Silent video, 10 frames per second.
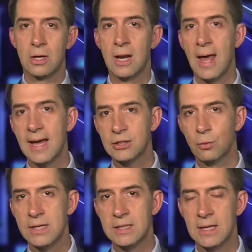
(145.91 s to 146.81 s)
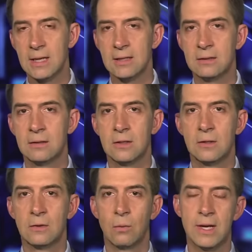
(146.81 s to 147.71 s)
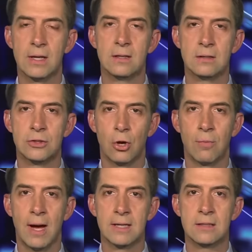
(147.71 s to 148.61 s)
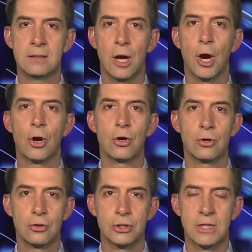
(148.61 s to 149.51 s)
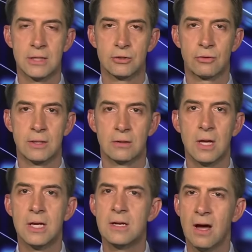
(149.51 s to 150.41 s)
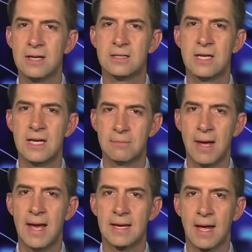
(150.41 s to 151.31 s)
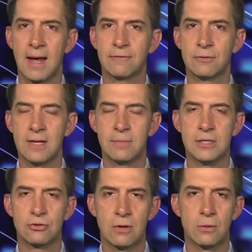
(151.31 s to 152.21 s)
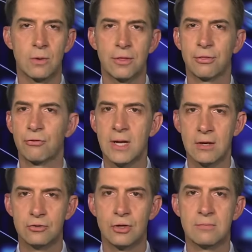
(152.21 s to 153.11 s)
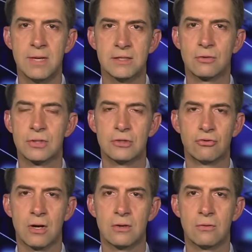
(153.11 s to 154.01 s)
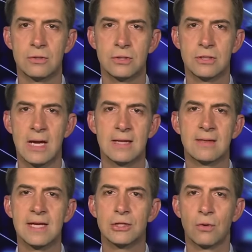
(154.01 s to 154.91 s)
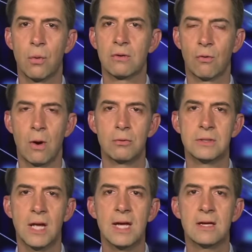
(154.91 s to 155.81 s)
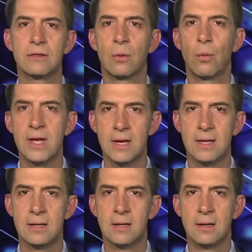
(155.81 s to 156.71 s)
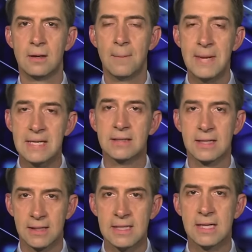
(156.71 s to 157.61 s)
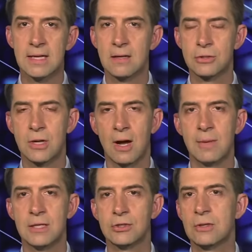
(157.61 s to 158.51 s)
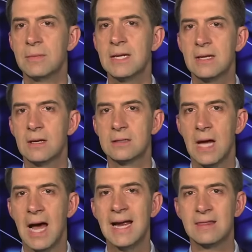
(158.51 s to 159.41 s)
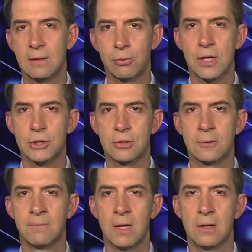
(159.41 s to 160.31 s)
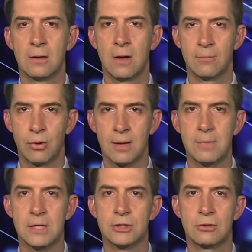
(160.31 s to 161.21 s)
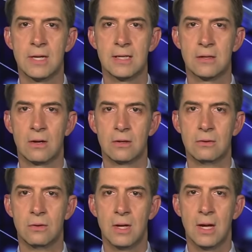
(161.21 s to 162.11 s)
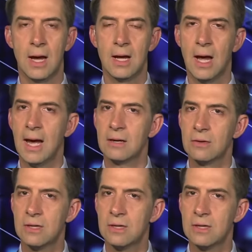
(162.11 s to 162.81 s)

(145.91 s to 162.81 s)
last weekend when Joe Biden urged Israel not to hit back after they'd been struck with 300 missiles and drones, saying that they should, quote unquote, take the win, immediately leaking those comments to the media to heighten the pressure on Prime Minister Netanyahu. I don't